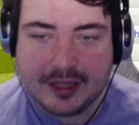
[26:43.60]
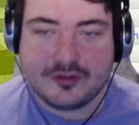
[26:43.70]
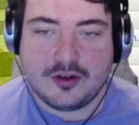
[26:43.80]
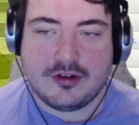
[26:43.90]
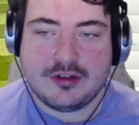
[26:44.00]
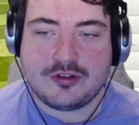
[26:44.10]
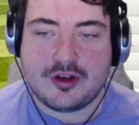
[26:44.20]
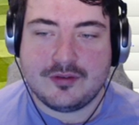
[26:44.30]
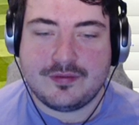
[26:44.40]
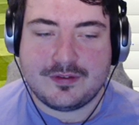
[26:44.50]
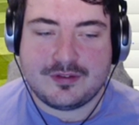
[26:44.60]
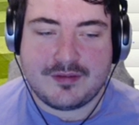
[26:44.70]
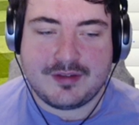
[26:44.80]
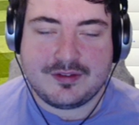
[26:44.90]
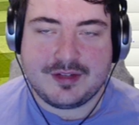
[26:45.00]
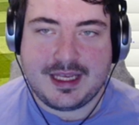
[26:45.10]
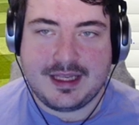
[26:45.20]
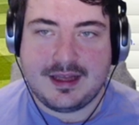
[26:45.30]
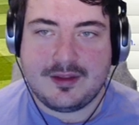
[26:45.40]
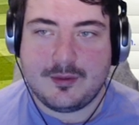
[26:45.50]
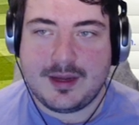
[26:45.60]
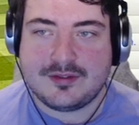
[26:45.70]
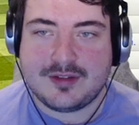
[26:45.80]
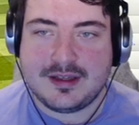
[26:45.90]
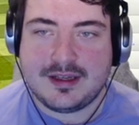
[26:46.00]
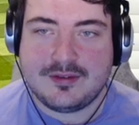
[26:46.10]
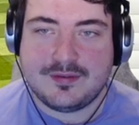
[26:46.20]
Dowrich gone for 17. The West Indies